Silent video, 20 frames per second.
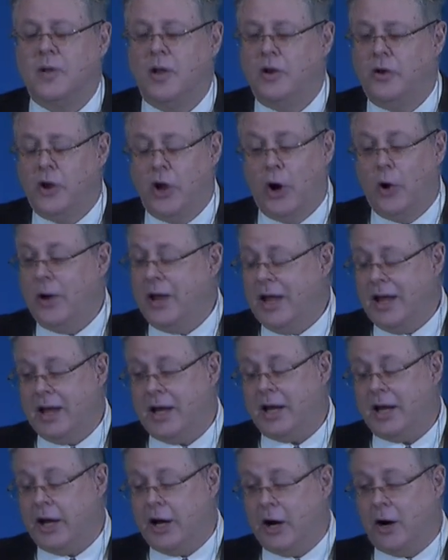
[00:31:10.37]
No
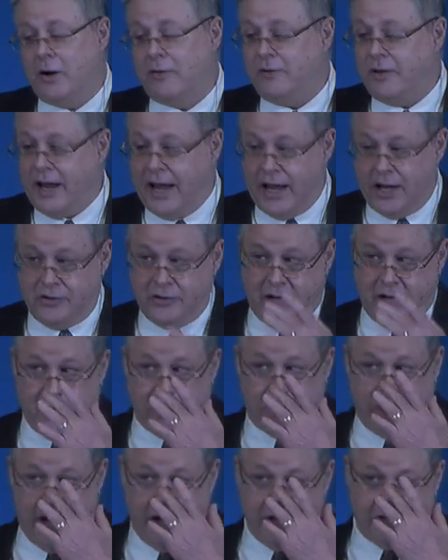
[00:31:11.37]
hint here of an
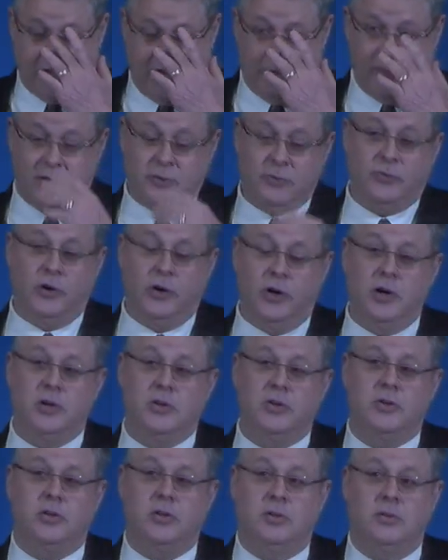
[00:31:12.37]
antichrist coming
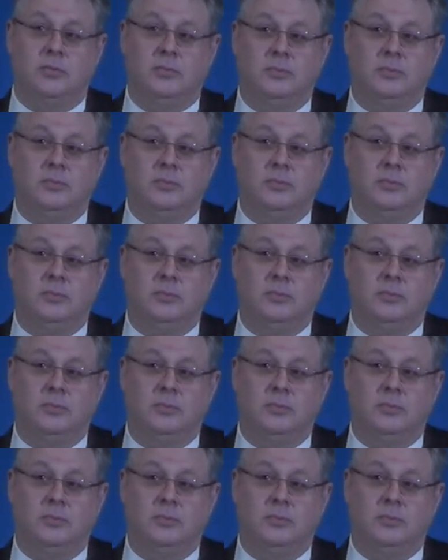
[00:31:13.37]
first.